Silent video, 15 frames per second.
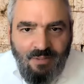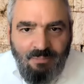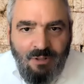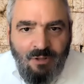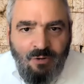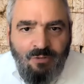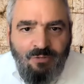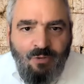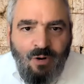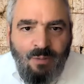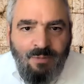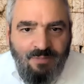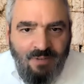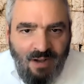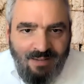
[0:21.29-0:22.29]
The plural
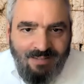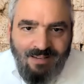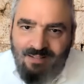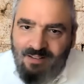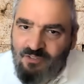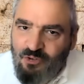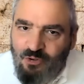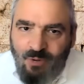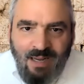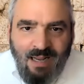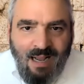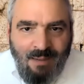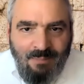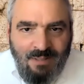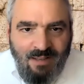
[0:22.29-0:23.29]
form of us has
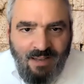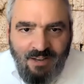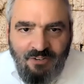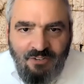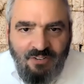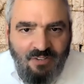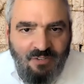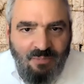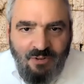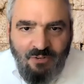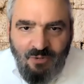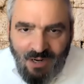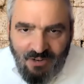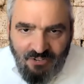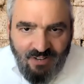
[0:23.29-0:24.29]
intrigued commentators since
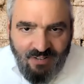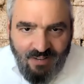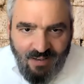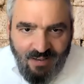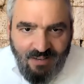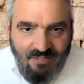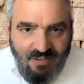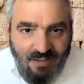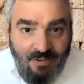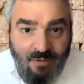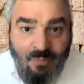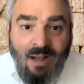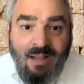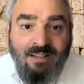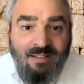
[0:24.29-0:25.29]
Midrashic days,
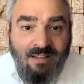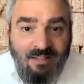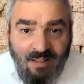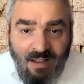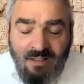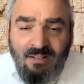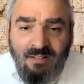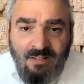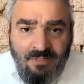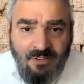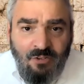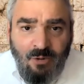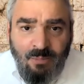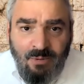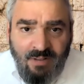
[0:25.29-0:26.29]
giving rise to dozens of
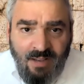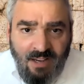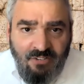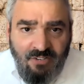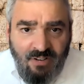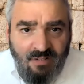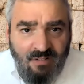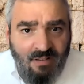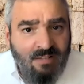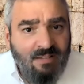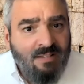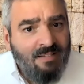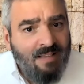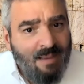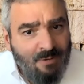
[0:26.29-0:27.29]
interpretations.
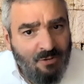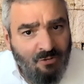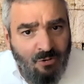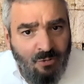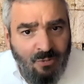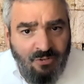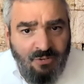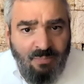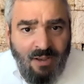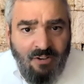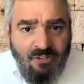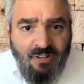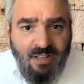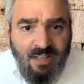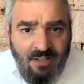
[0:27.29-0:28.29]
Let's examine two
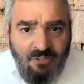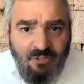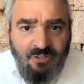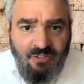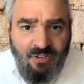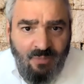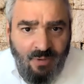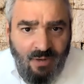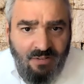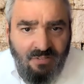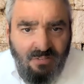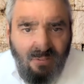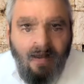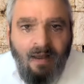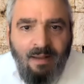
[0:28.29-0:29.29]
especially interesting
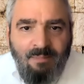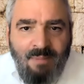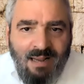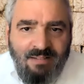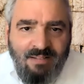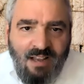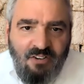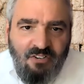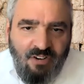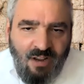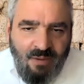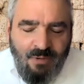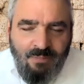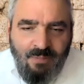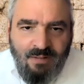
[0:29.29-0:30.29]
ones. In Maase
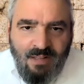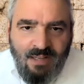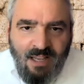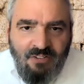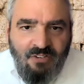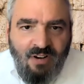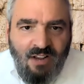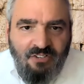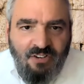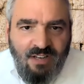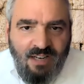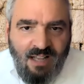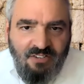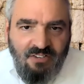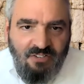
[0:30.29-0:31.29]
Hashem, Rabbi Leizer
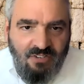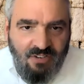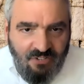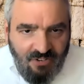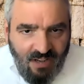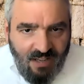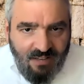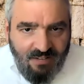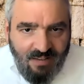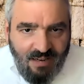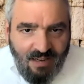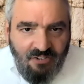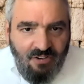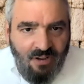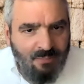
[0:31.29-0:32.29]
Ashkenazi suggests that
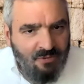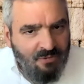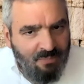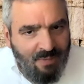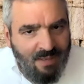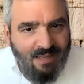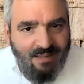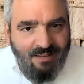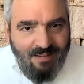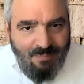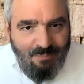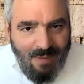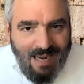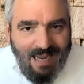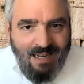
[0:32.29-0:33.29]
Hashem is speaking to
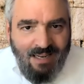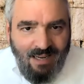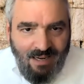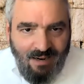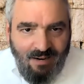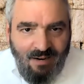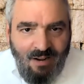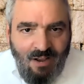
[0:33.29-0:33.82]
man here.